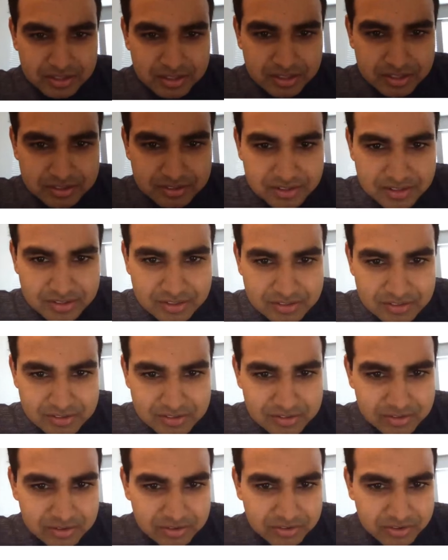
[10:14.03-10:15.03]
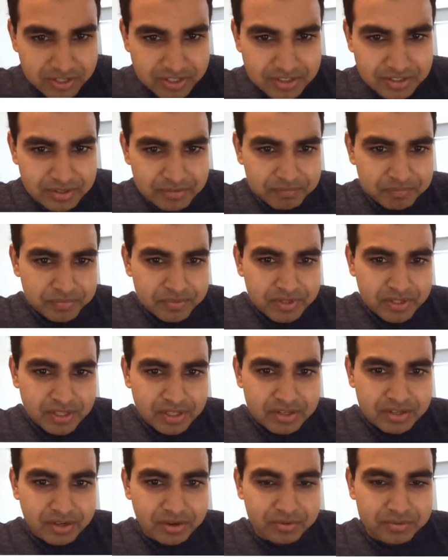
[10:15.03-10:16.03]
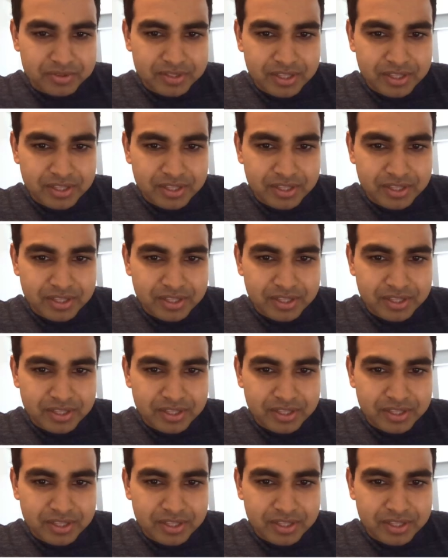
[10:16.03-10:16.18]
let's see, does this look right? No,